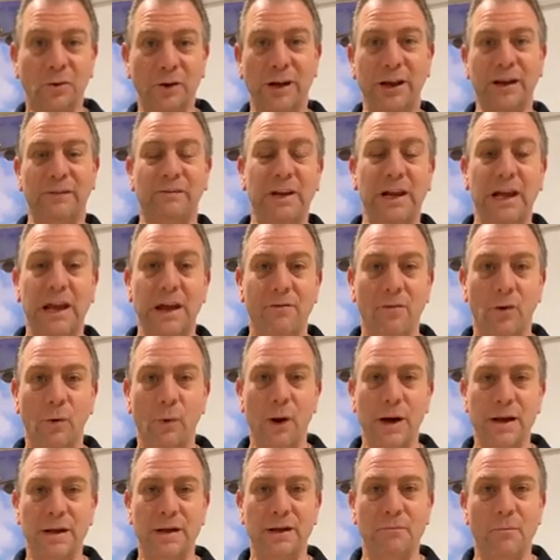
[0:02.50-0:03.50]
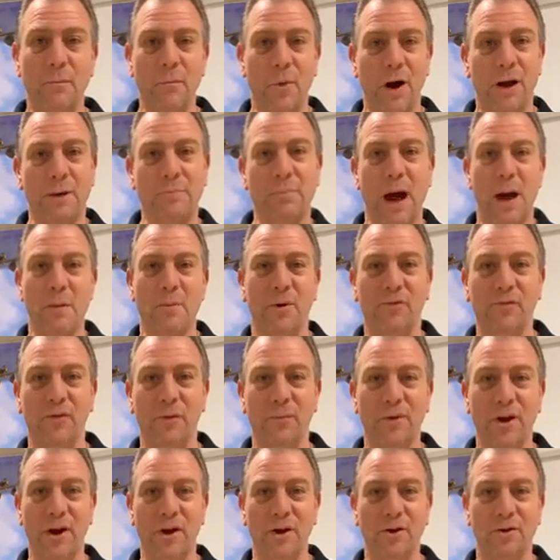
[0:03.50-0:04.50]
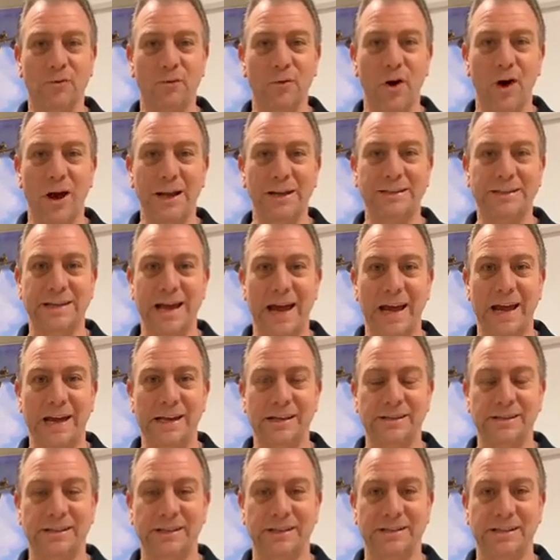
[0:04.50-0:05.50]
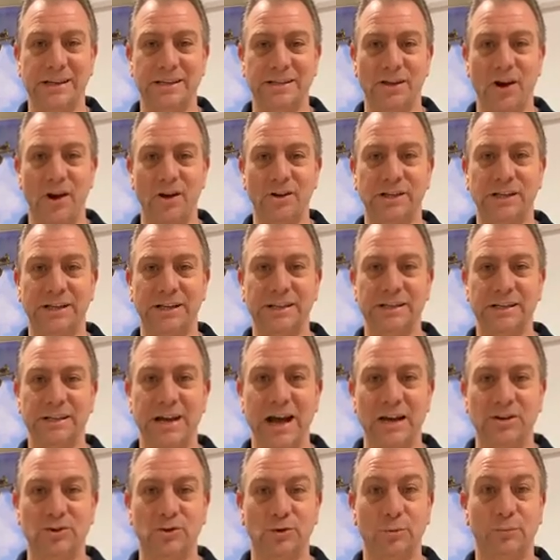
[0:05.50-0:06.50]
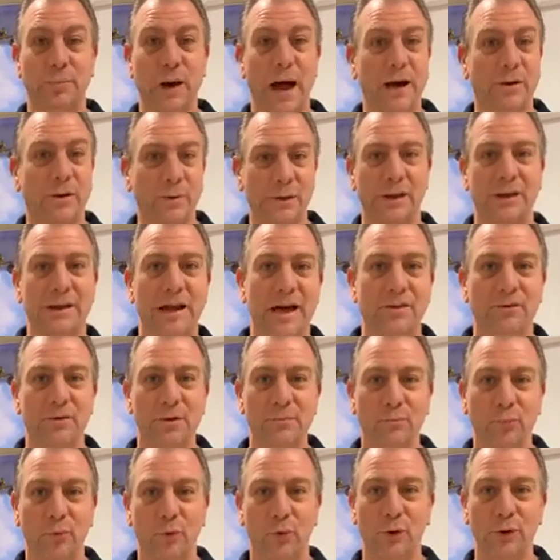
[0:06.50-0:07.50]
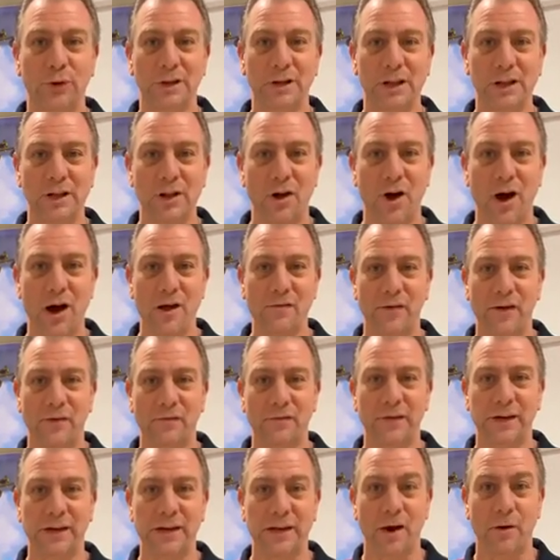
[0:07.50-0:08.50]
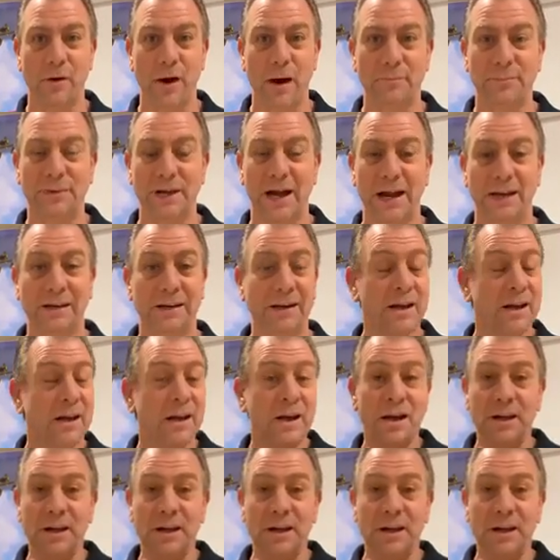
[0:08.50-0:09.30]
Good evening everyone, Mike Palmer from Know Your Rights and Success Coaching International, back with another important live video update.